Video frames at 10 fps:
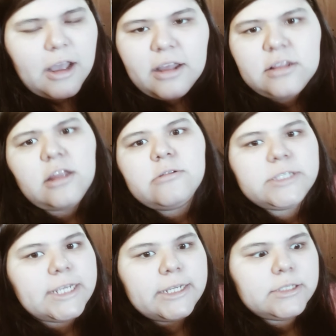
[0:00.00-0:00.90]
I thought
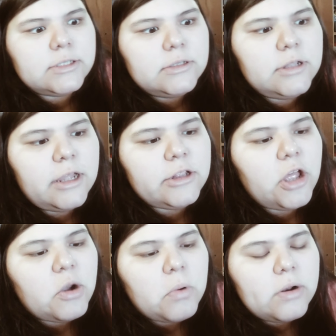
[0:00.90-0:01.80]

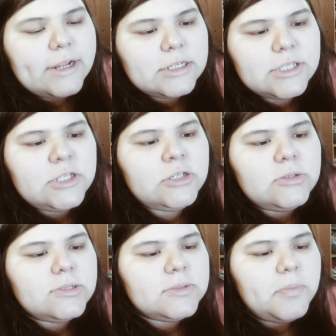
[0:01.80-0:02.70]
I wrote down
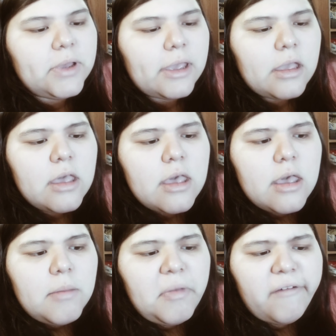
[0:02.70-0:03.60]
zoos, but
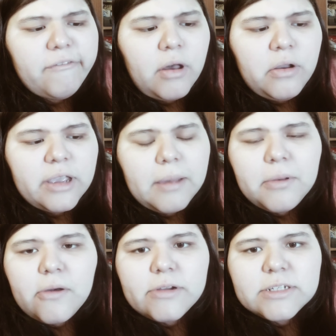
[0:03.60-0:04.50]
my phone
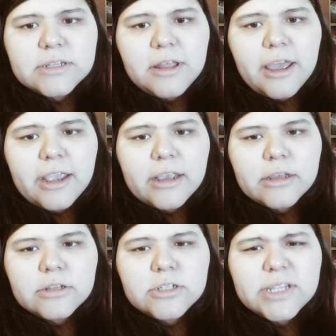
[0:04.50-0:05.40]
kept going to, like,
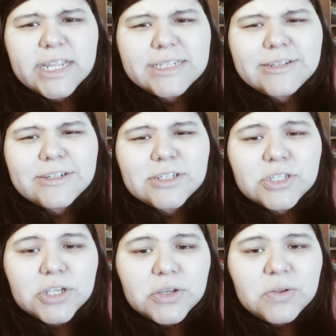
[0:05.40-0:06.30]

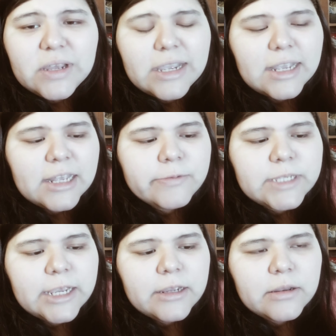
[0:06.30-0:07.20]
2002. Like, it kept
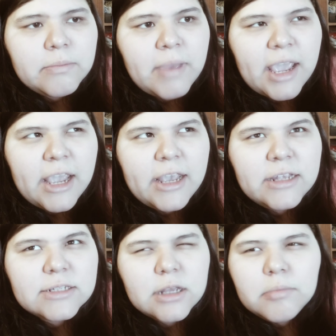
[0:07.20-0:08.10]
saying
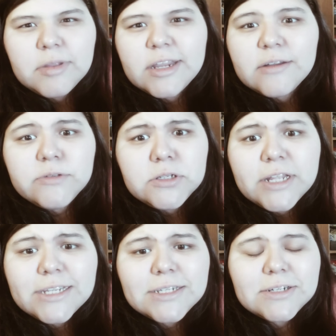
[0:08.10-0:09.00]
May something of
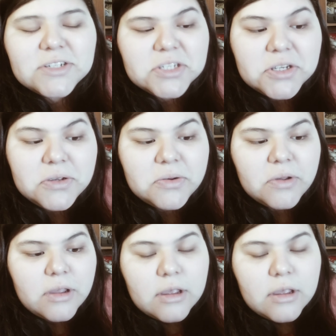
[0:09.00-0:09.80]
2002.